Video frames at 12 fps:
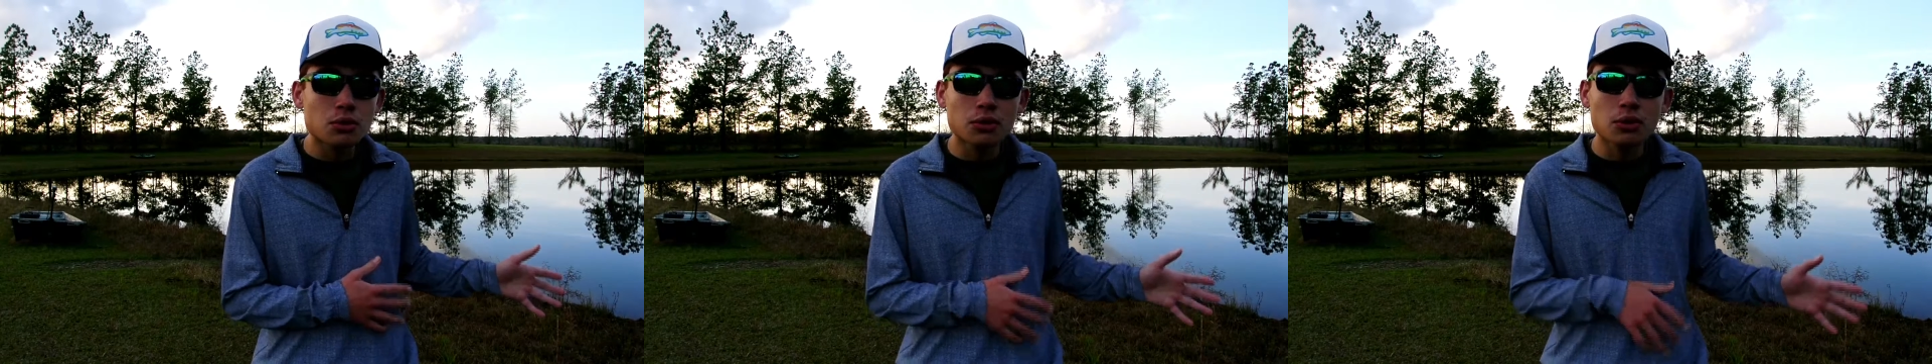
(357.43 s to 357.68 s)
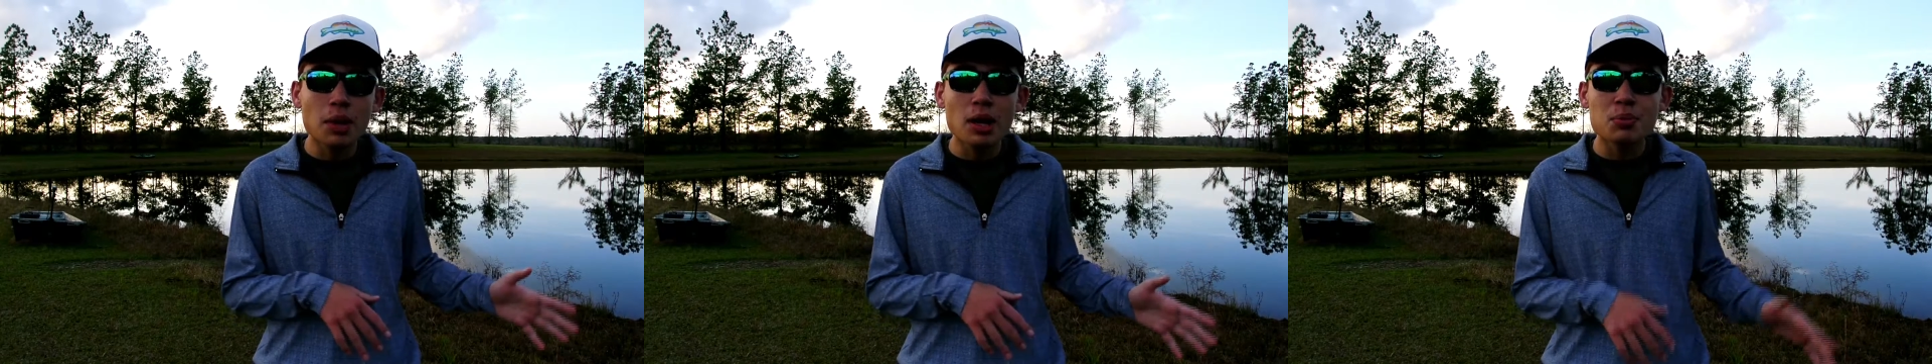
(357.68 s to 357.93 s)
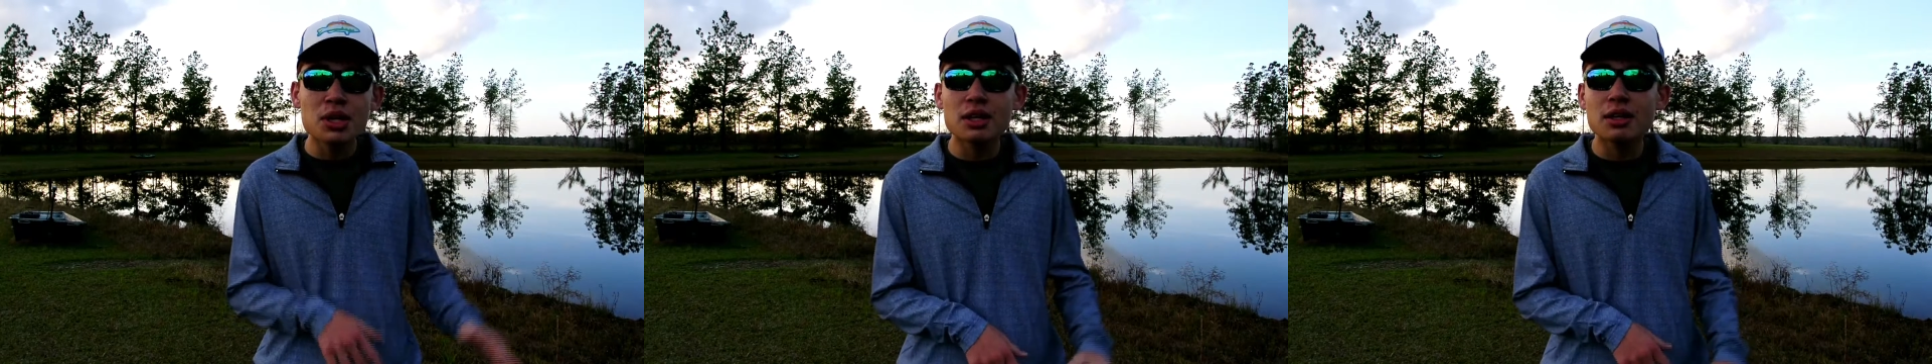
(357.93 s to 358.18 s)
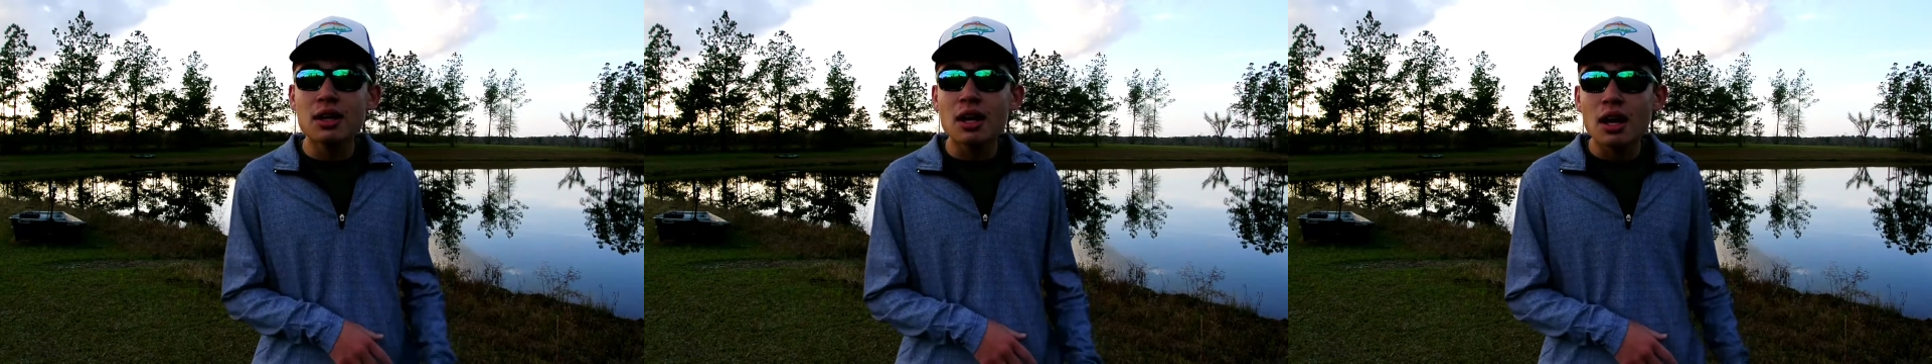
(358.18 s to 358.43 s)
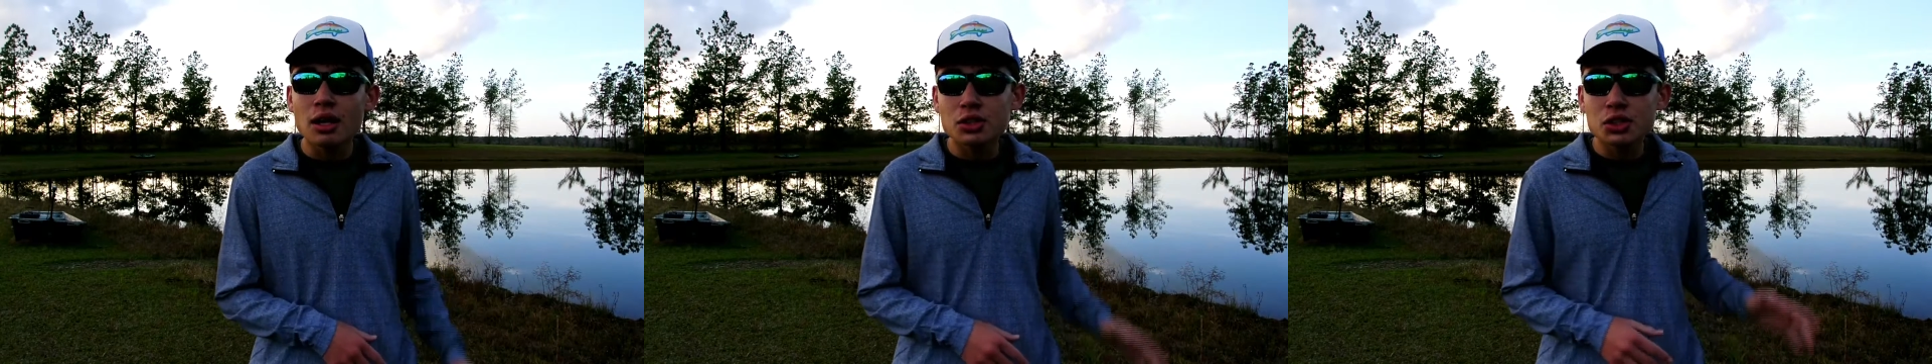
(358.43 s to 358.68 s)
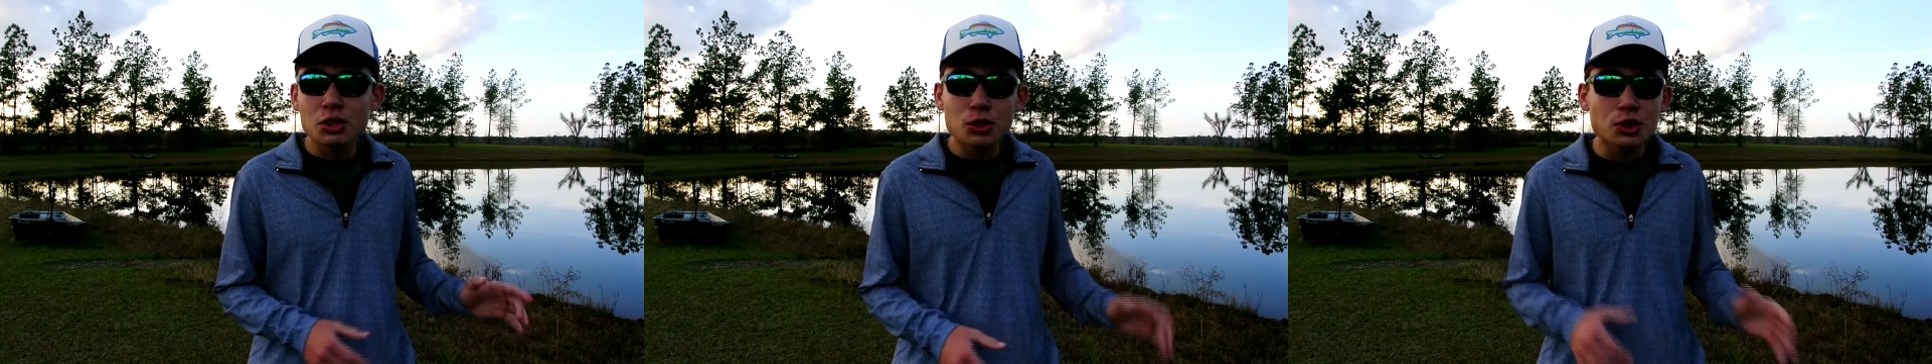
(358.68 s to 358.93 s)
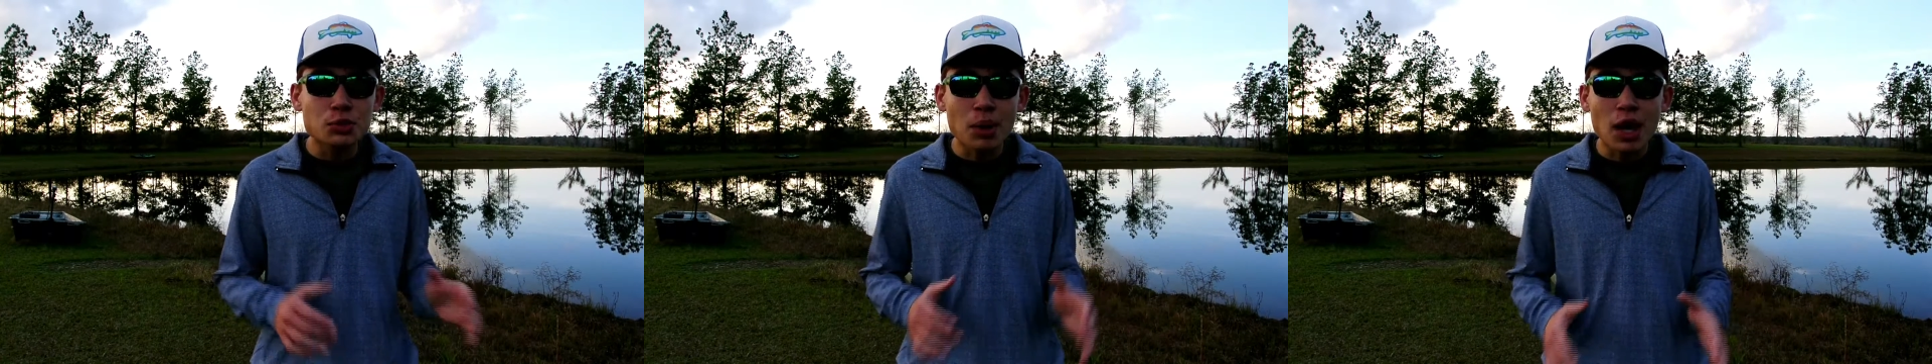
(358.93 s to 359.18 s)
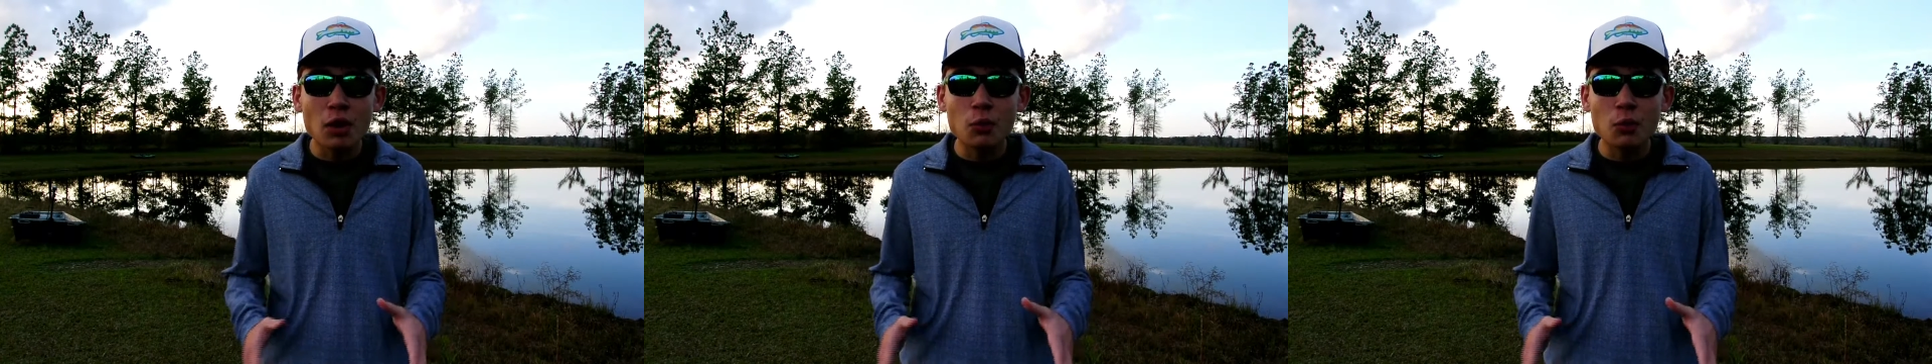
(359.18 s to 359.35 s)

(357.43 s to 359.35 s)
There might be a certain spot